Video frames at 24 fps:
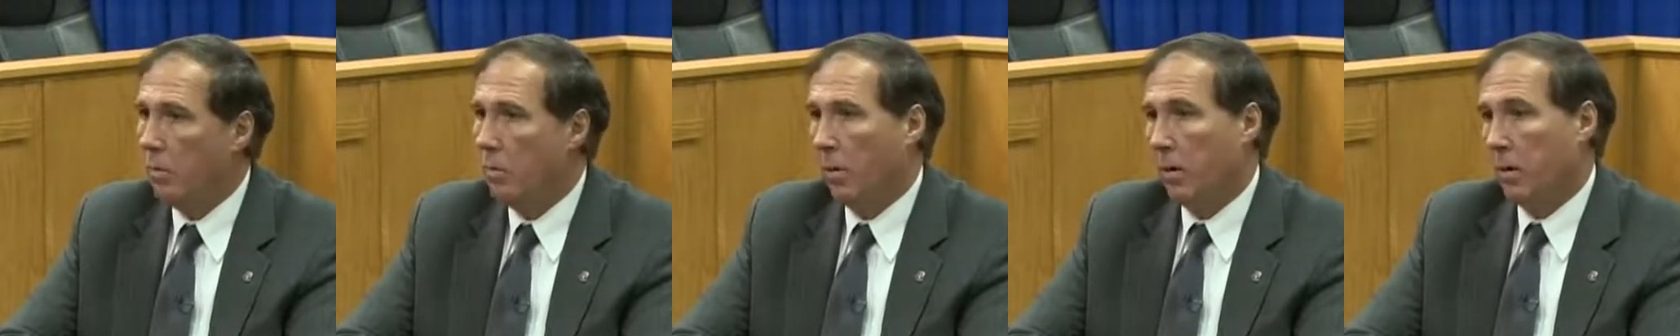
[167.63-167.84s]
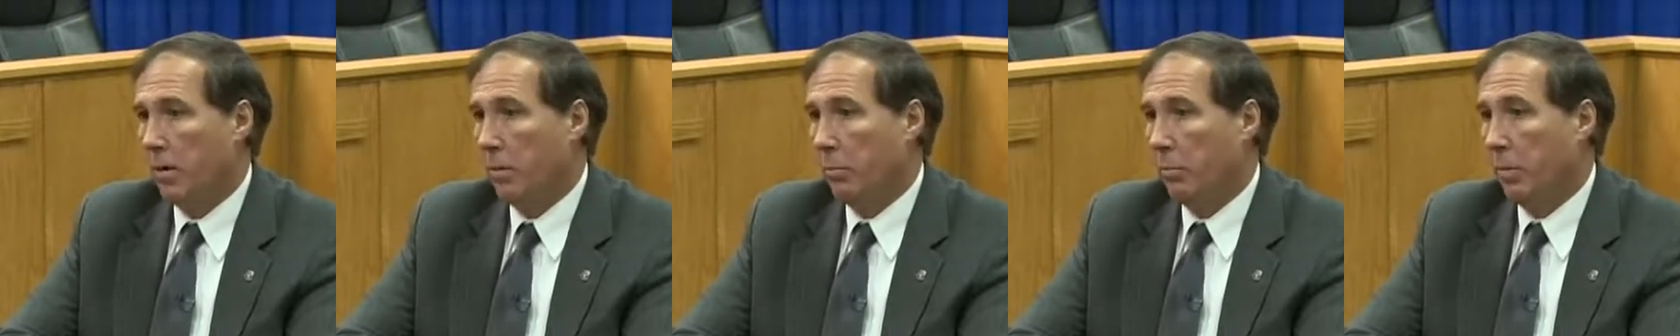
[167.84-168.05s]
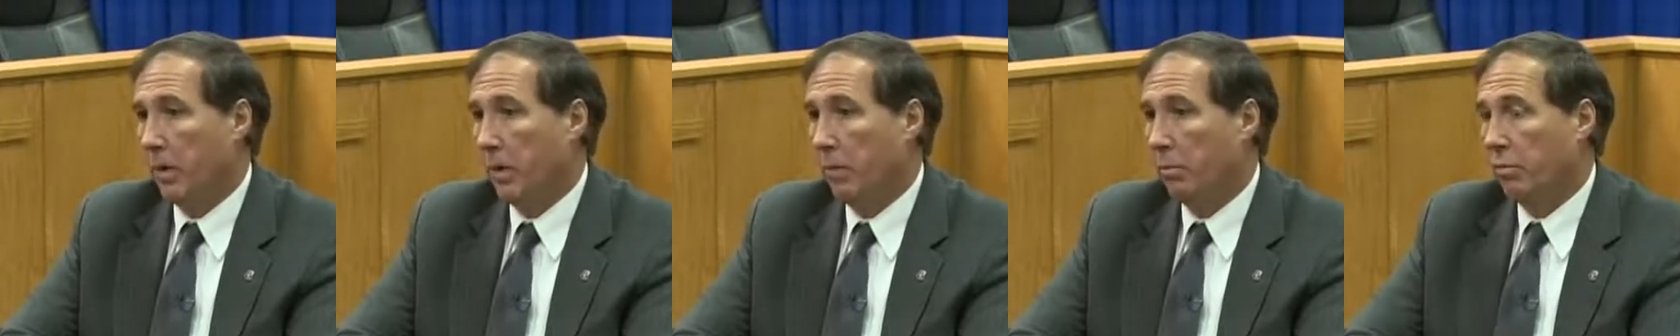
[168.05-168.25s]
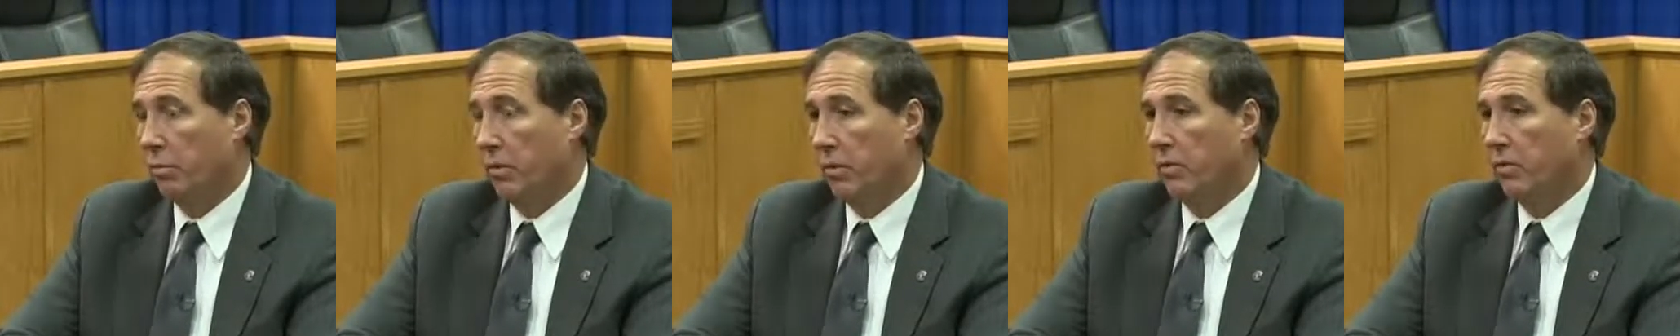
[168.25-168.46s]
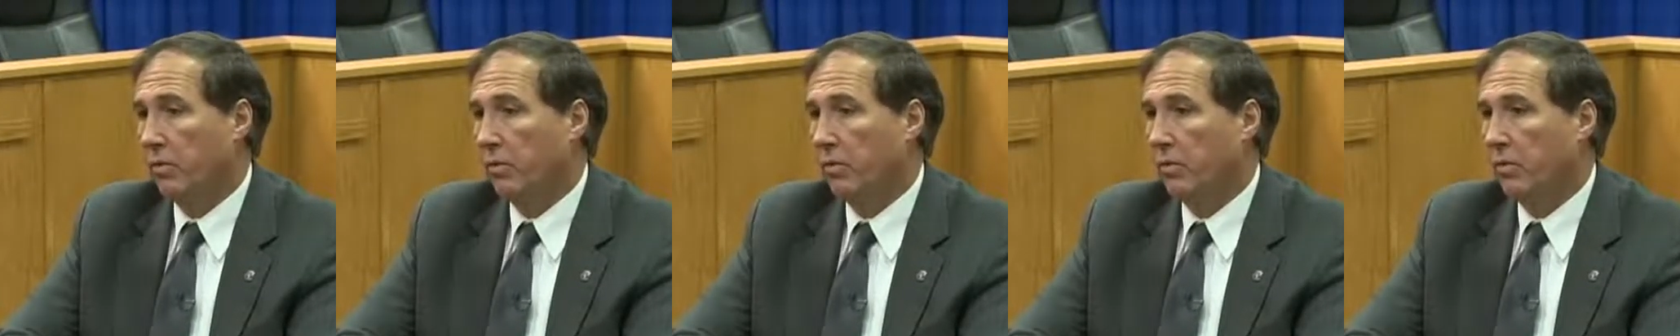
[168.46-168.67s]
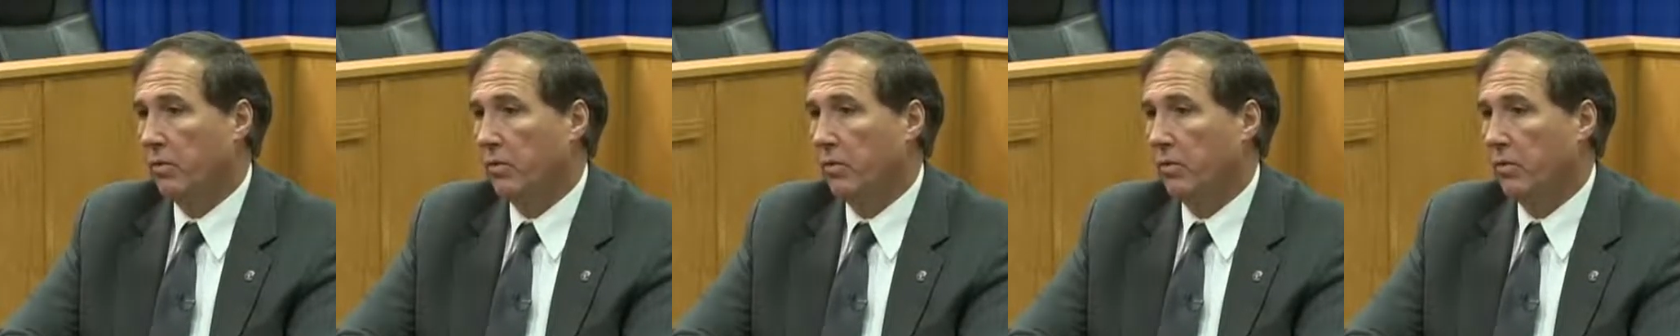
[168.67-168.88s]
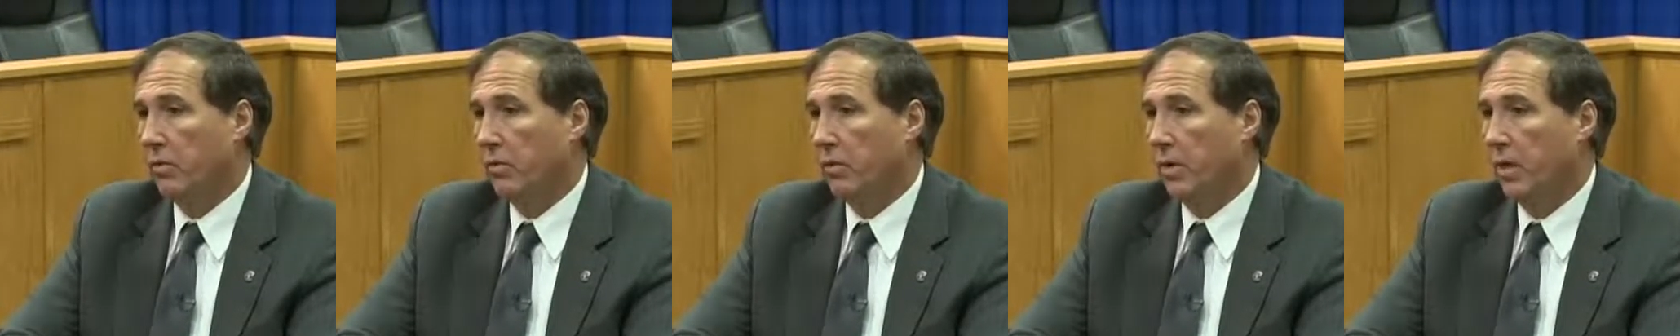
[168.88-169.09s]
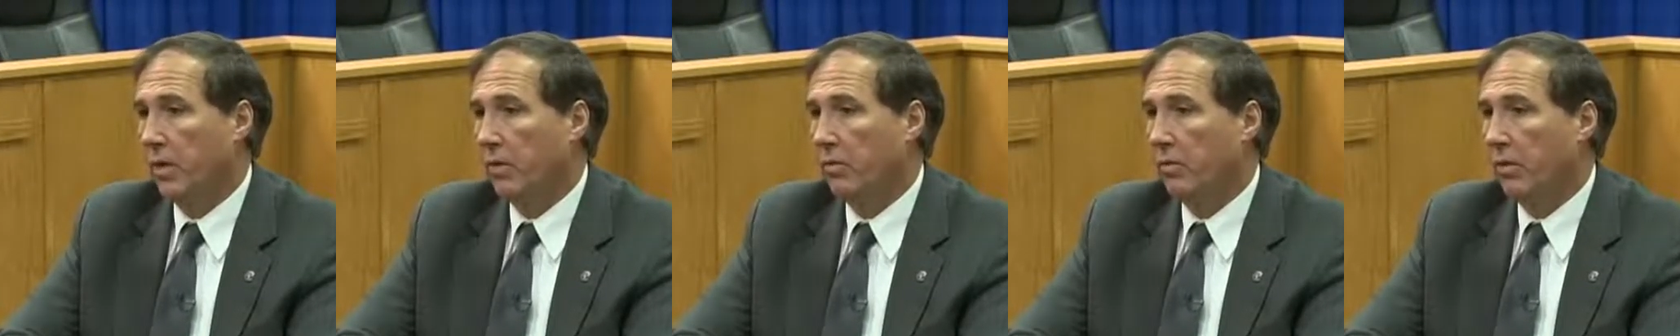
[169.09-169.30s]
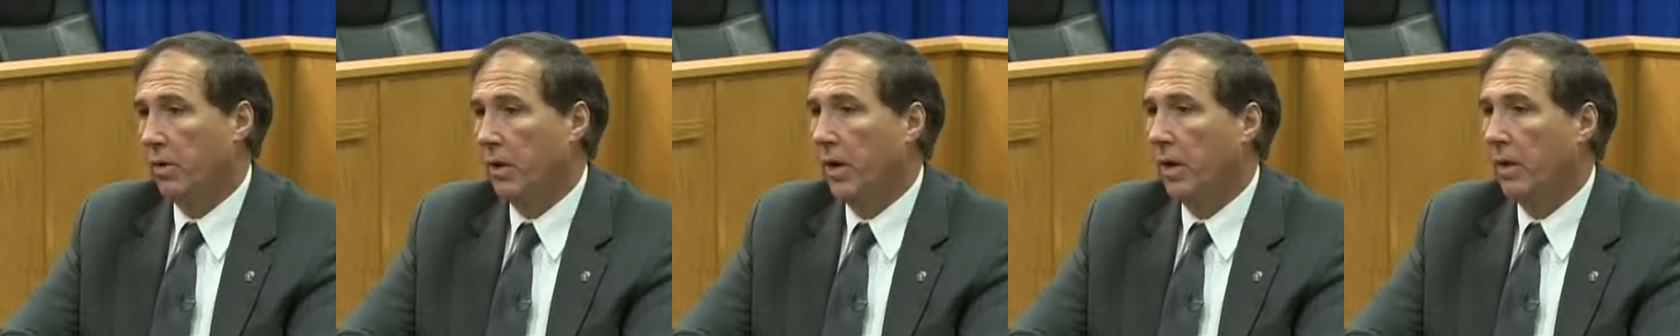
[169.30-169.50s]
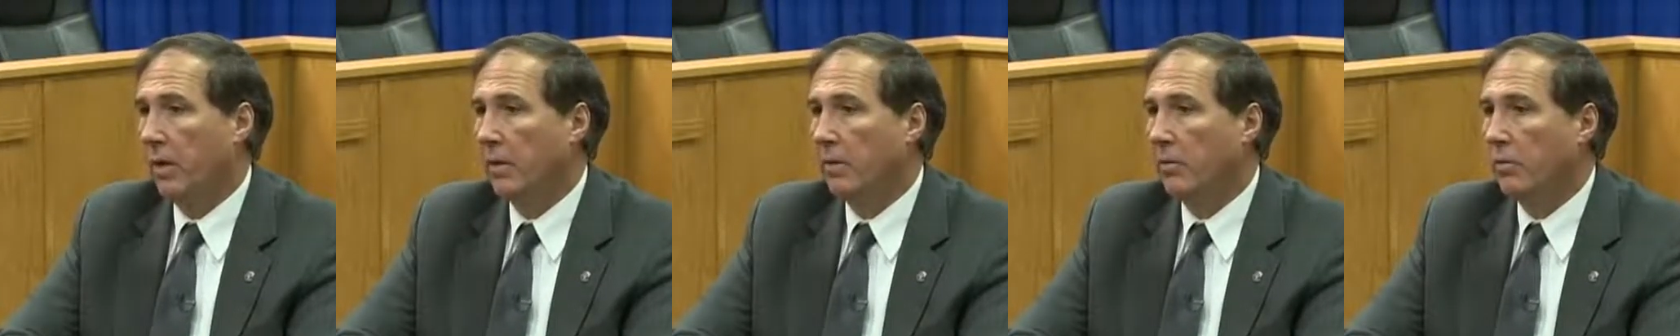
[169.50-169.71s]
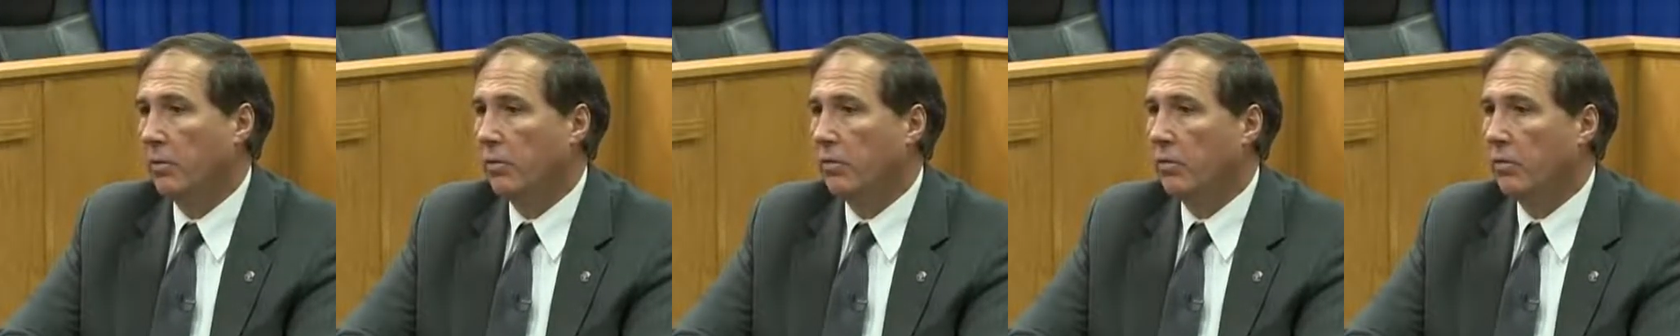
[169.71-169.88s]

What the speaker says: want a bigger presence in the state of Rhode Island,